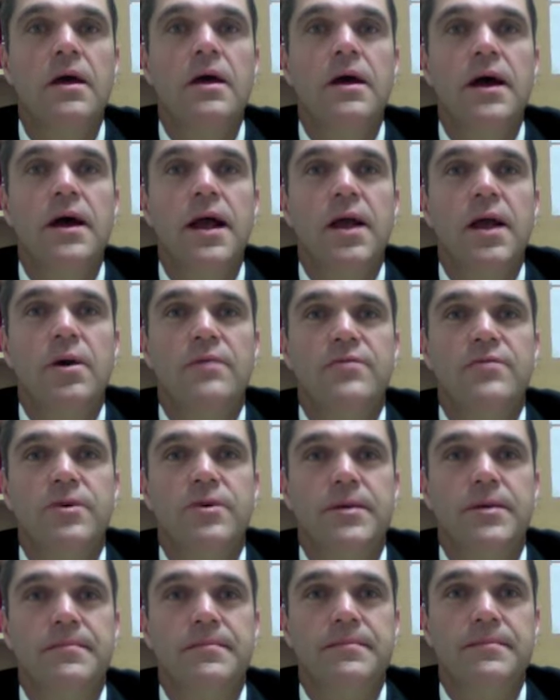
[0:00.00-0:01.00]
Hello,
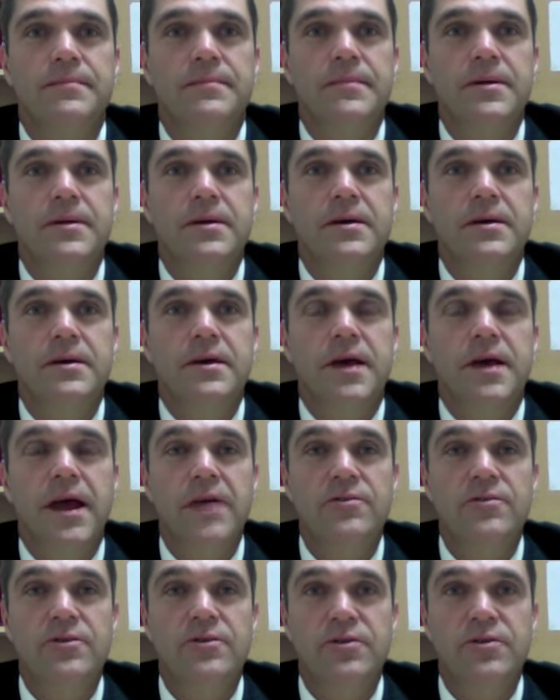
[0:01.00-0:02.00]
everyone.
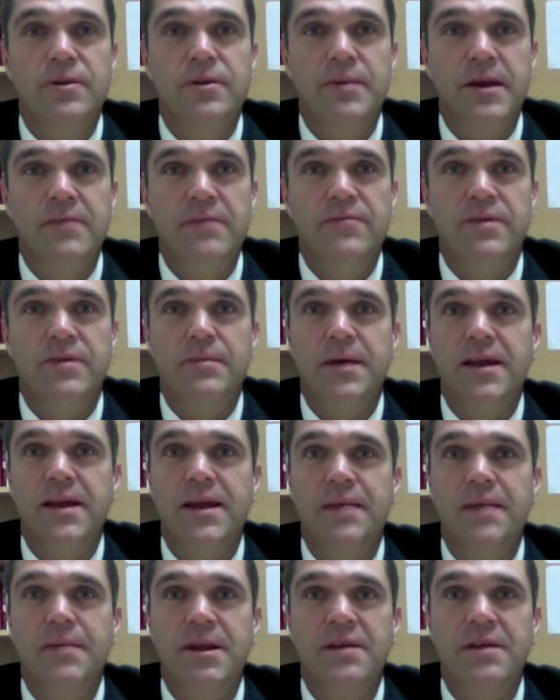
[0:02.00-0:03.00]
Andrew Trim here for the
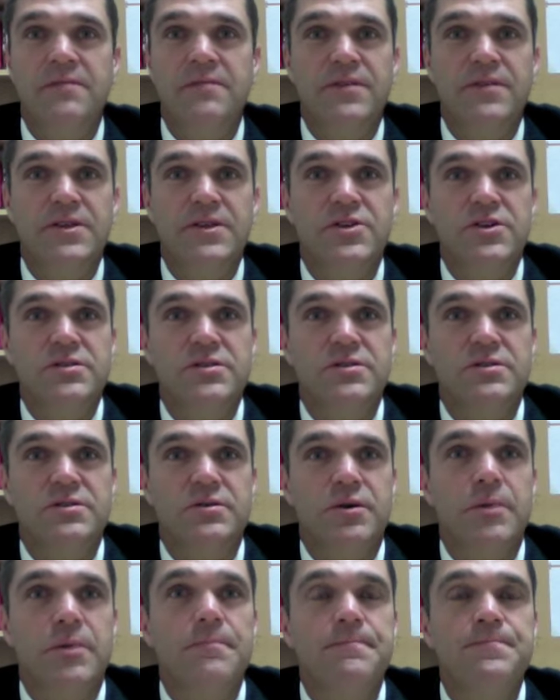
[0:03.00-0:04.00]
Monday Minute for the Johnson
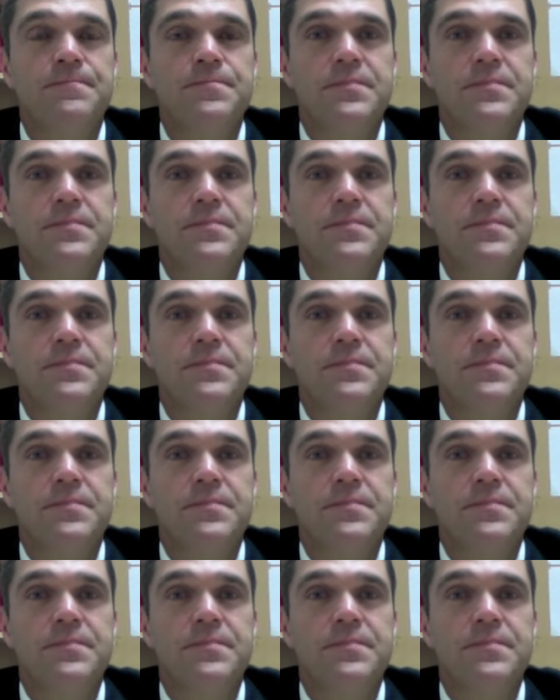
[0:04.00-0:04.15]
Group.